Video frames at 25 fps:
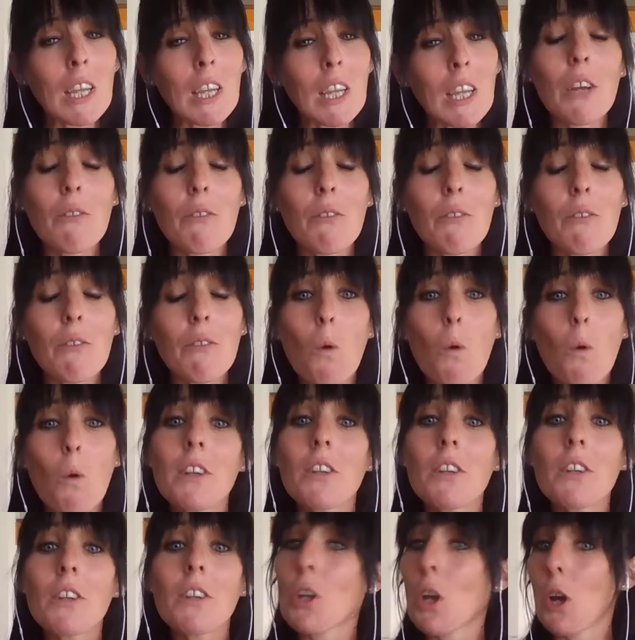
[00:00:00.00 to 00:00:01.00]
If you
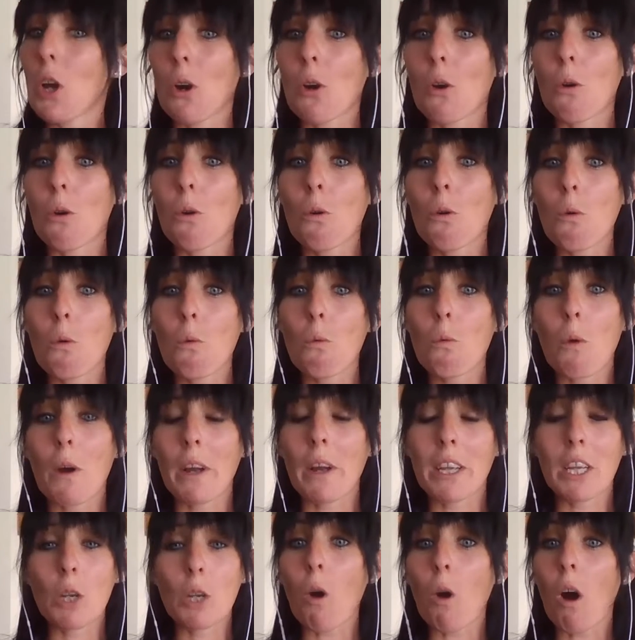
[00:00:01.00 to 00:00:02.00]
want to know
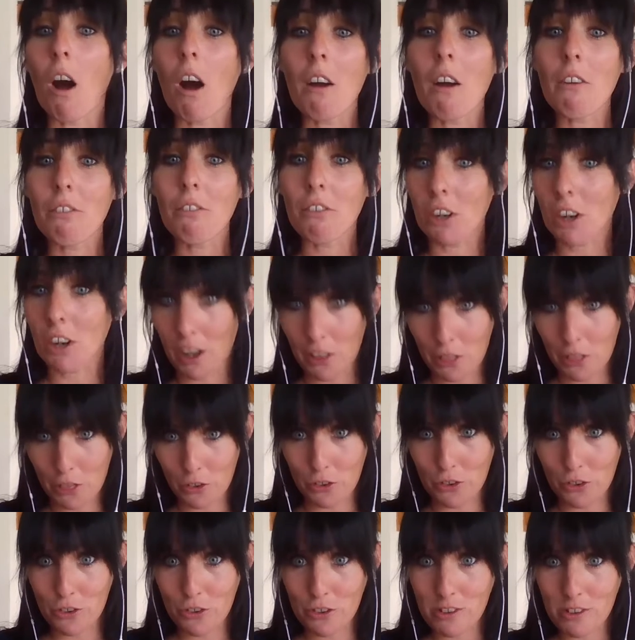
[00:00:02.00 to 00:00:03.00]
what you offer
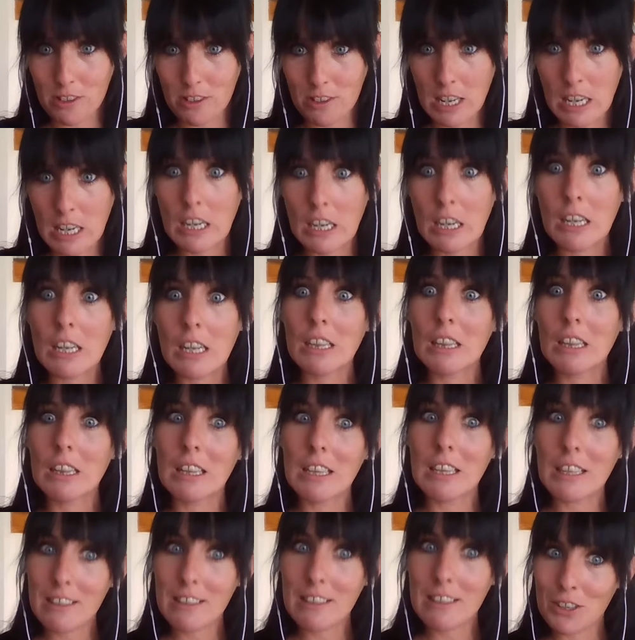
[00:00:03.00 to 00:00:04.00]
others,
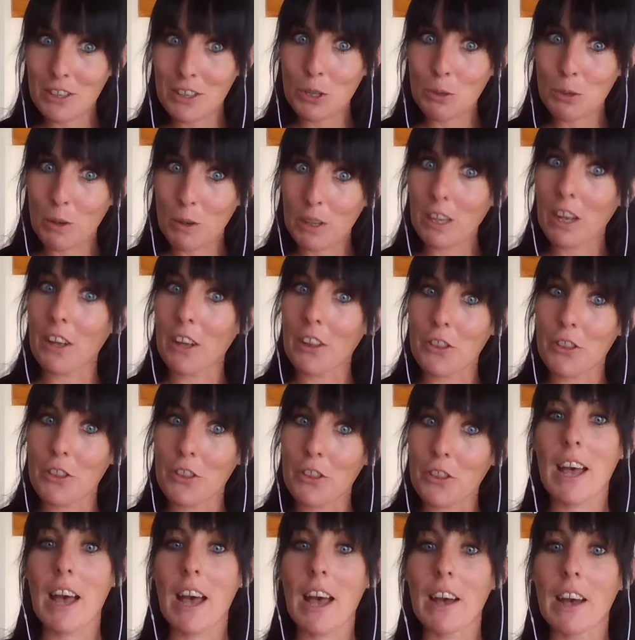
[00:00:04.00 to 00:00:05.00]
listen to what
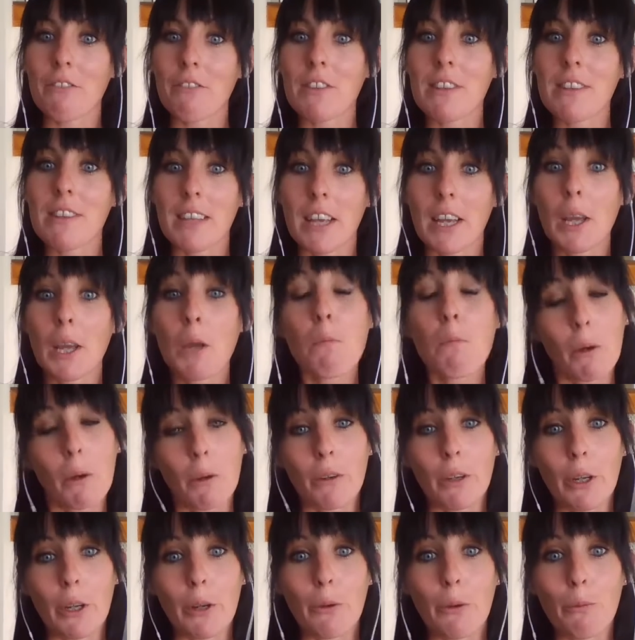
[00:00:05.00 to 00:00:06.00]
others have to say
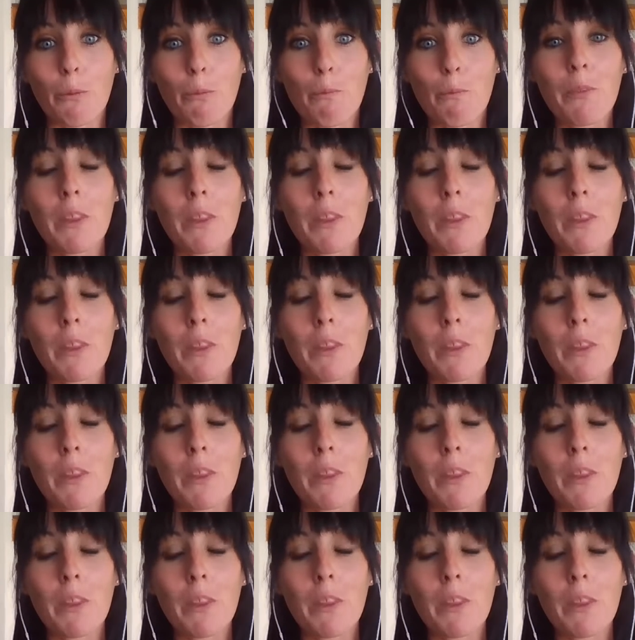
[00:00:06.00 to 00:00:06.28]
about you.